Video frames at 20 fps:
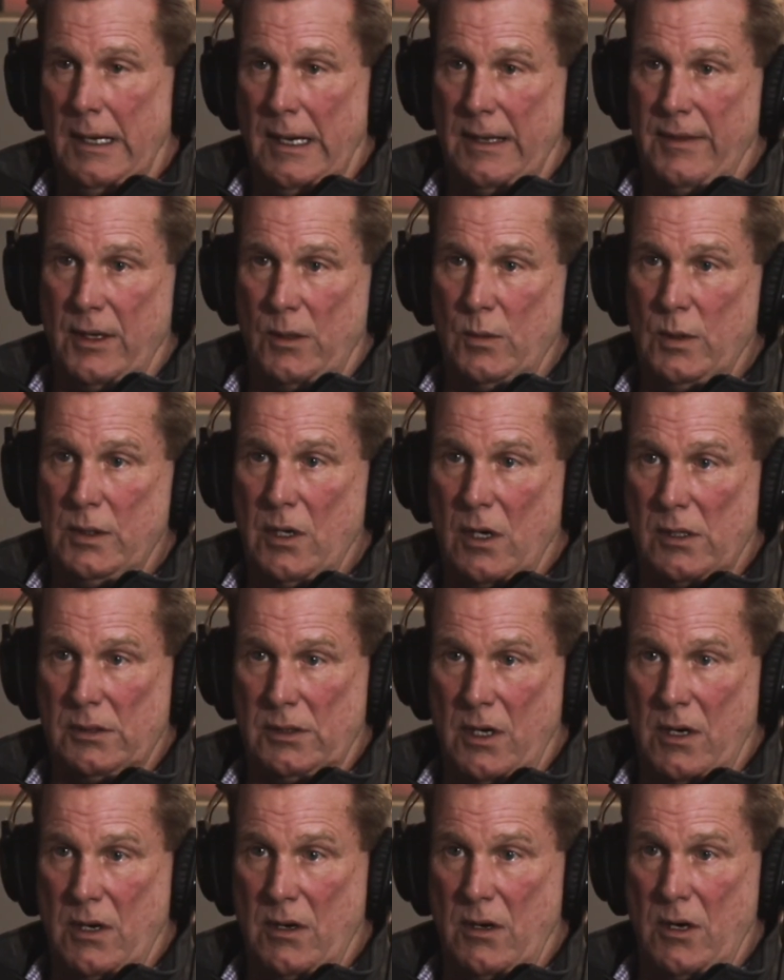I think we
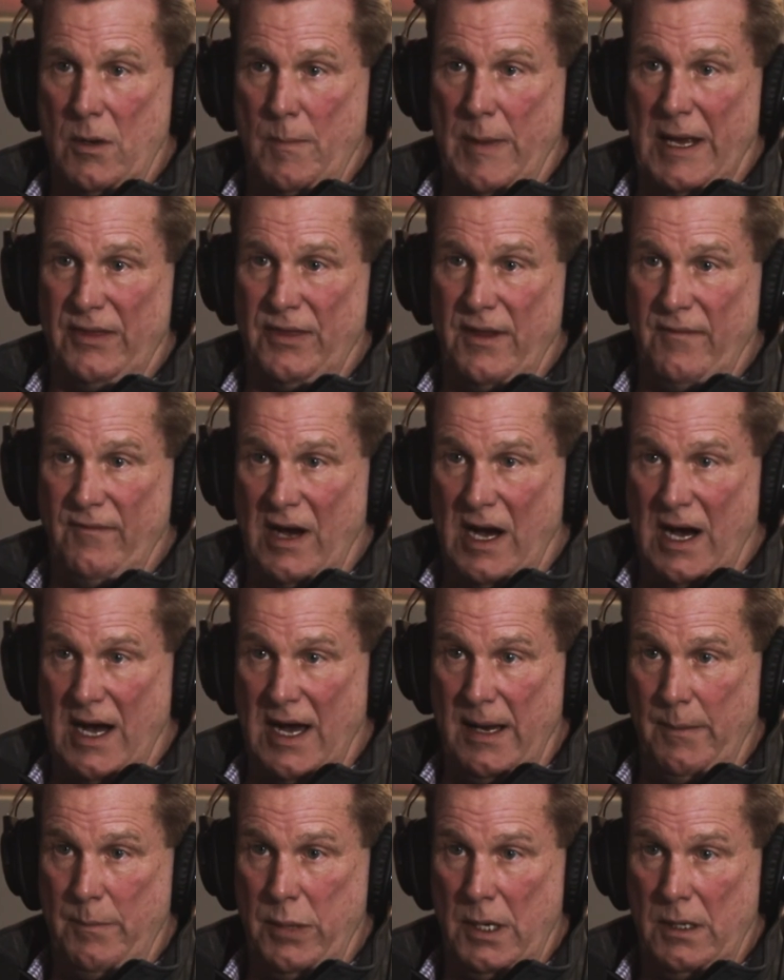talked earlier about the
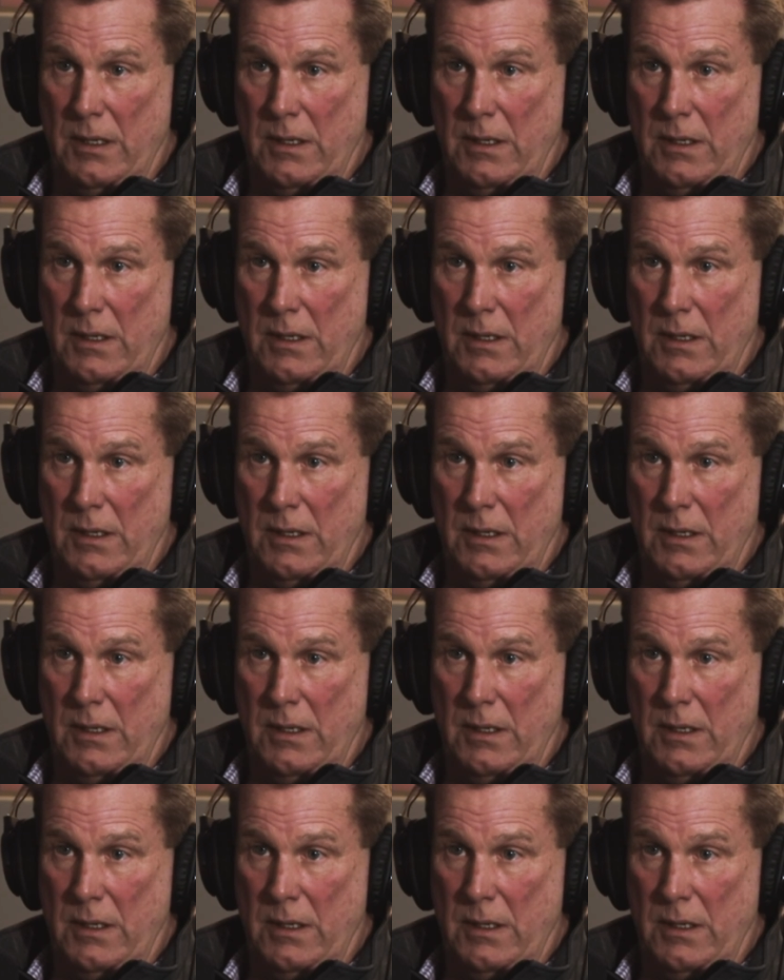vibe,